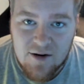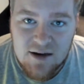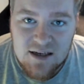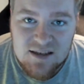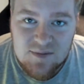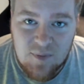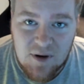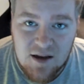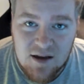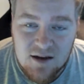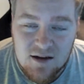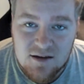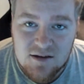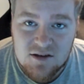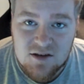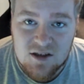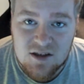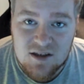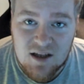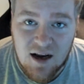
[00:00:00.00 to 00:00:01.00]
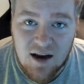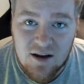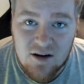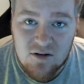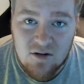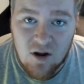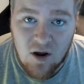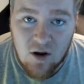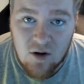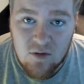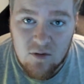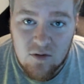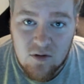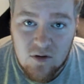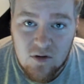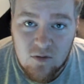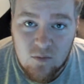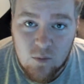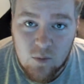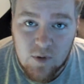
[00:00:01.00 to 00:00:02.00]
it's me. Just to let you know,
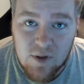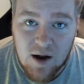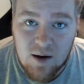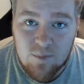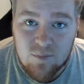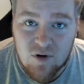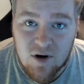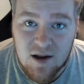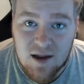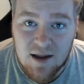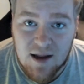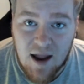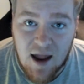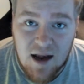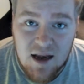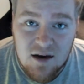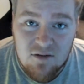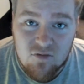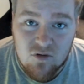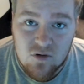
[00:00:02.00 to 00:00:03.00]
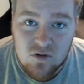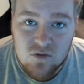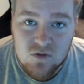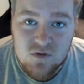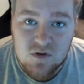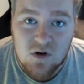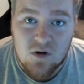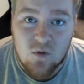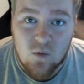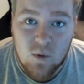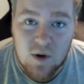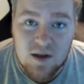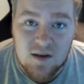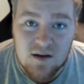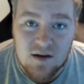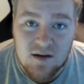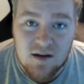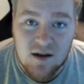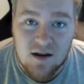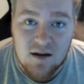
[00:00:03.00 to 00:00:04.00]
without breaking any rules, we
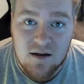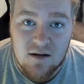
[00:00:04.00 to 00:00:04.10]
did it.